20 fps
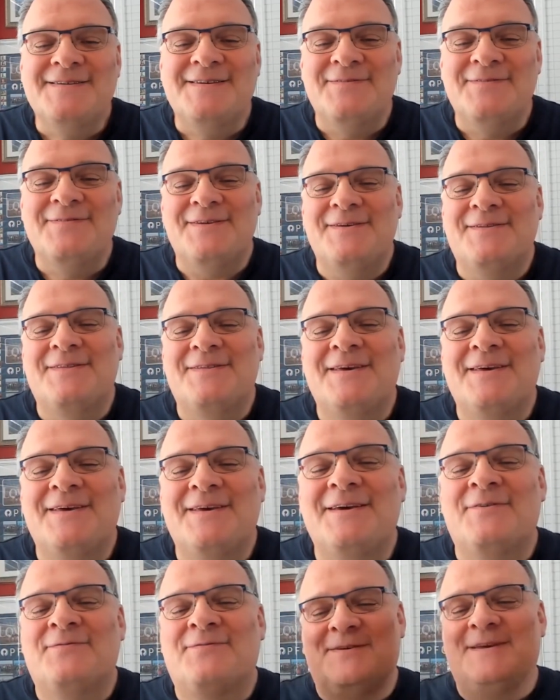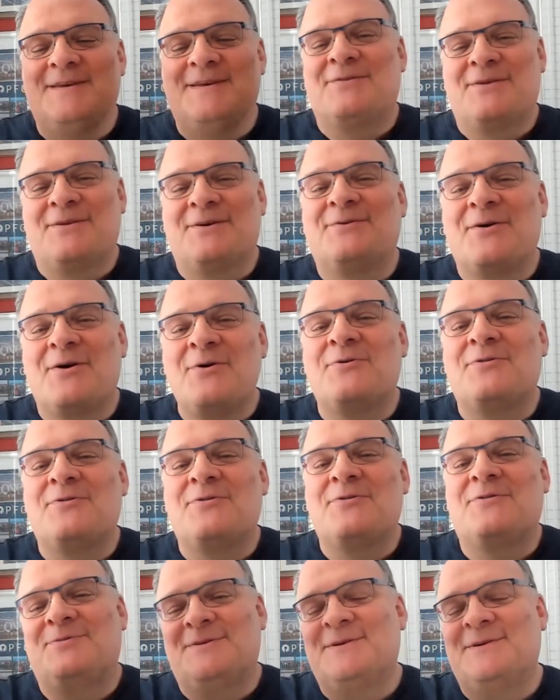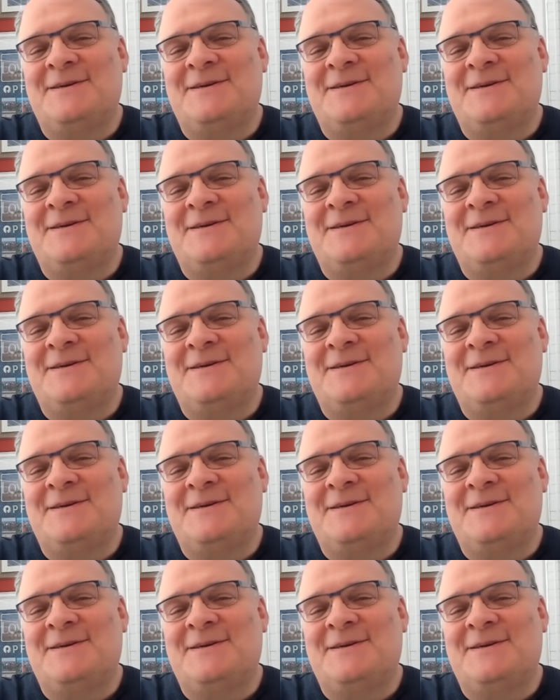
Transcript: So you think of the growth